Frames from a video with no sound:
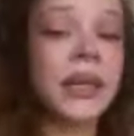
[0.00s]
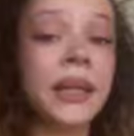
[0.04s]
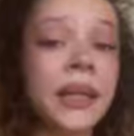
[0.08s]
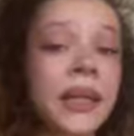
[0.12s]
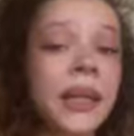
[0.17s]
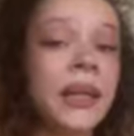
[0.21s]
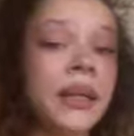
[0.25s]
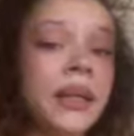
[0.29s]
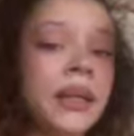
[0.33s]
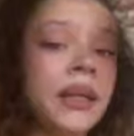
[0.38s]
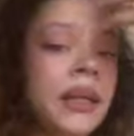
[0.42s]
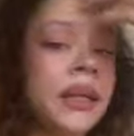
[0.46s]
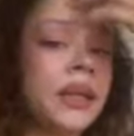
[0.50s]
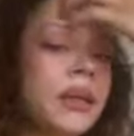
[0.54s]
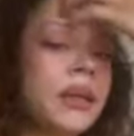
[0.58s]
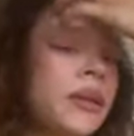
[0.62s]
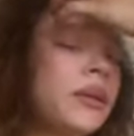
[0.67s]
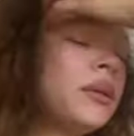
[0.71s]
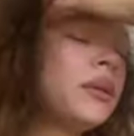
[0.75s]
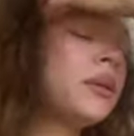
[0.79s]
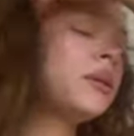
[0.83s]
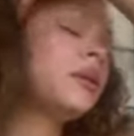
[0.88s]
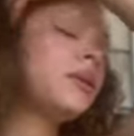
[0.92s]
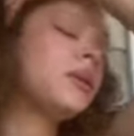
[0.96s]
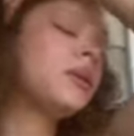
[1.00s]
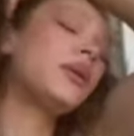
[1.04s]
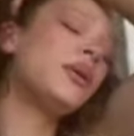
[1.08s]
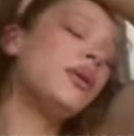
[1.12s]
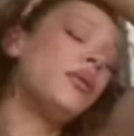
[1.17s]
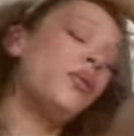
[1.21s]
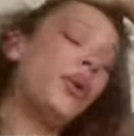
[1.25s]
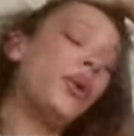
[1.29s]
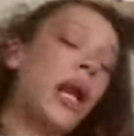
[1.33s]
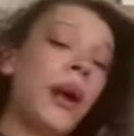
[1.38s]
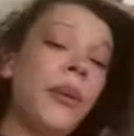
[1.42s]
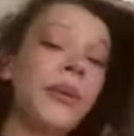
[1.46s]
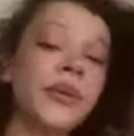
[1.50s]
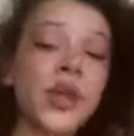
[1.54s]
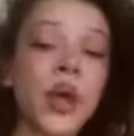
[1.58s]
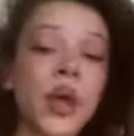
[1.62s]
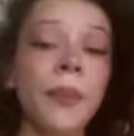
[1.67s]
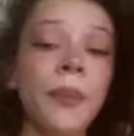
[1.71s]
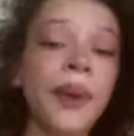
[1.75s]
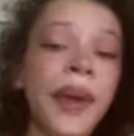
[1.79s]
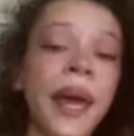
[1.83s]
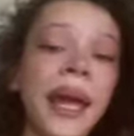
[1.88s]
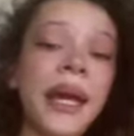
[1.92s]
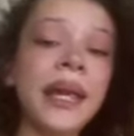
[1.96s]
When I was on baddies, I was like
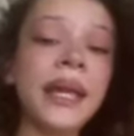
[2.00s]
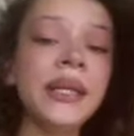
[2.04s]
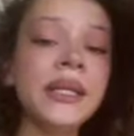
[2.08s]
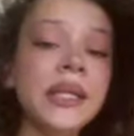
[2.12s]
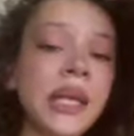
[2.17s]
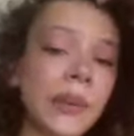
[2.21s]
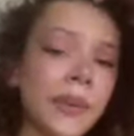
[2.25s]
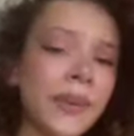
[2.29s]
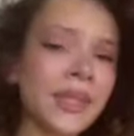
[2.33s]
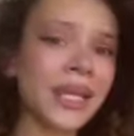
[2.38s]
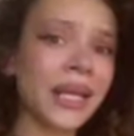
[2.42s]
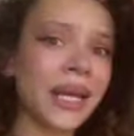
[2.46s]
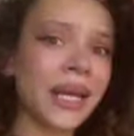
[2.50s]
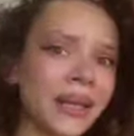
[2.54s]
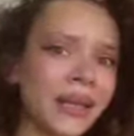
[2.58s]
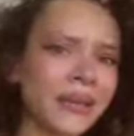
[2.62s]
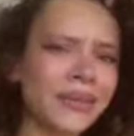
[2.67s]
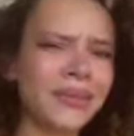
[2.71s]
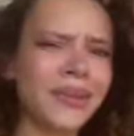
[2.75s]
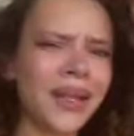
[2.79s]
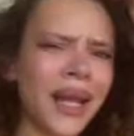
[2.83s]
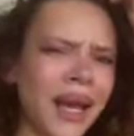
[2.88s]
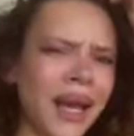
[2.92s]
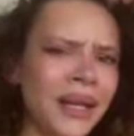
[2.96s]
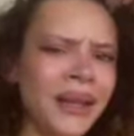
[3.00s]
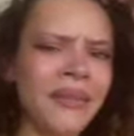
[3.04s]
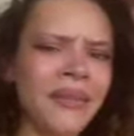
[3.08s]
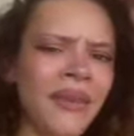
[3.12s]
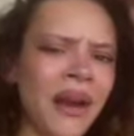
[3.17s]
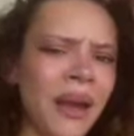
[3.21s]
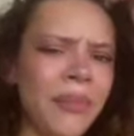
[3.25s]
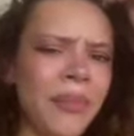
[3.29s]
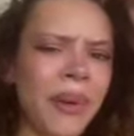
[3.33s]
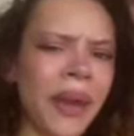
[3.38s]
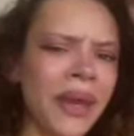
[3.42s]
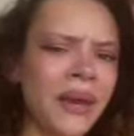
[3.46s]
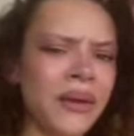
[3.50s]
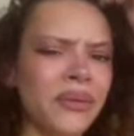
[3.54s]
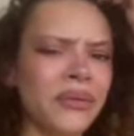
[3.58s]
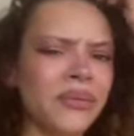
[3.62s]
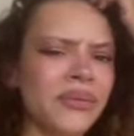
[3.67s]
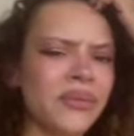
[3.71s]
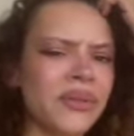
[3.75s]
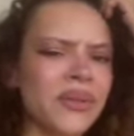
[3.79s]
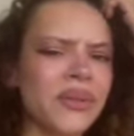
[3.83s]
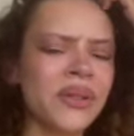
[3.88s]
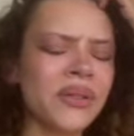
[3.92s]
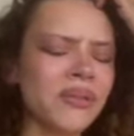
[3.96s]
95 pounds.
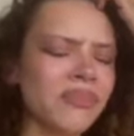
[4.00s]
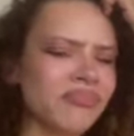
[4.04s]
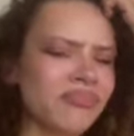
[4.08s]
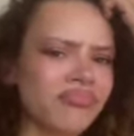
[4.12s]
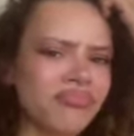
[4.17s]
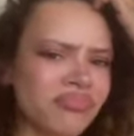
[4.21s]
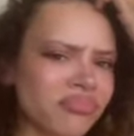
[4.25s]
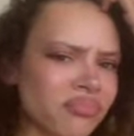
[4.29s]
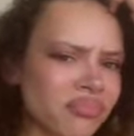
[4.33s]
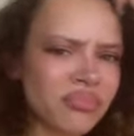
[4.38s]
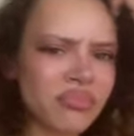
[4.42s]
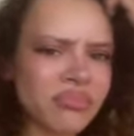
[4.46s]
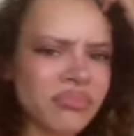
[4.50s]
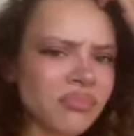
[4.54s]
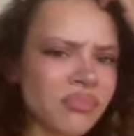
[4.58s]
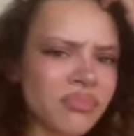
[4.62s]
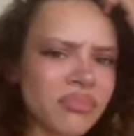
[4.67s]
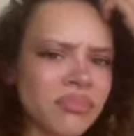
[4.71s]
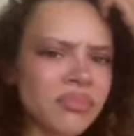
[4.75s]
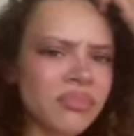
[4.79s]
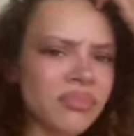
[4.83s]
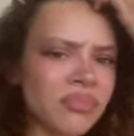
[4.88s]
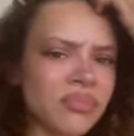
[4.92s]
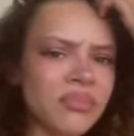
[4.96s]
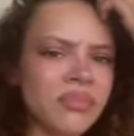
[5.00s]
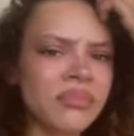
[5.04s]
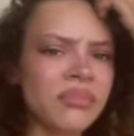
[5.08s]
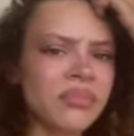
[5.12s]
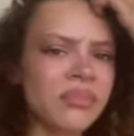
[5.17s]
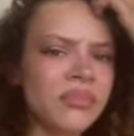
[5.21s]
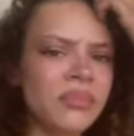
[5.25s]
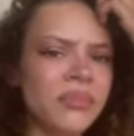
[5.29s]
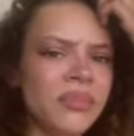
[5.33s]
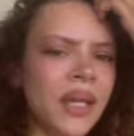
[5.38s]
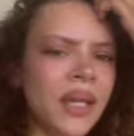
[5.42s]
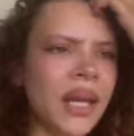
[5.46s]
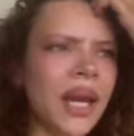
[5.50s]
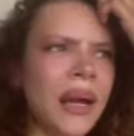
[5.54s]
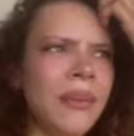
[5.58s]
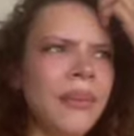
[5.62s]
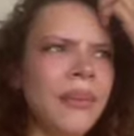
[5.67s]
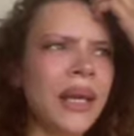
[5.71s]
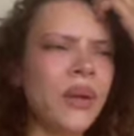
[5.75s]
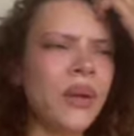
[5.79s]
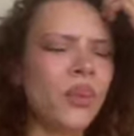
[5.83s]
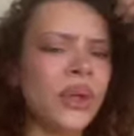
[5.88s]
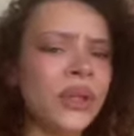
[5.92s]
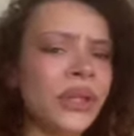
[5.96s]
Nigga, I'm like 130. You can
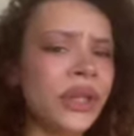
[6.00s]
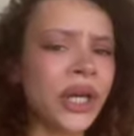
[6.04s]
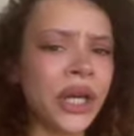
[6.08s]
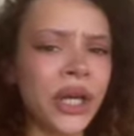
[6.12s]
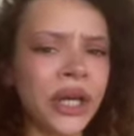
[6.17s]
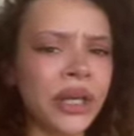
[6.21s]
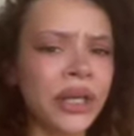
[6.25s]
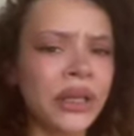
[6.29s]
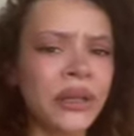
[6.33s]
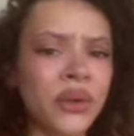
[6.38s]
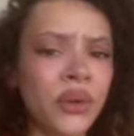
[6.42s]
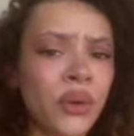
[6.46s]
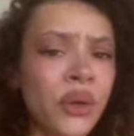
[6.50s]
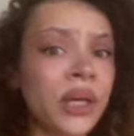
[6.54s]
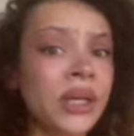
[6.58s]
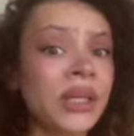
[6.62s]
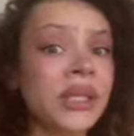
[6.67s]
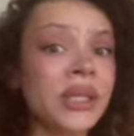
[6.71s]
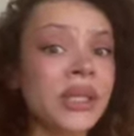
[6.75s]
suck my dick, bro.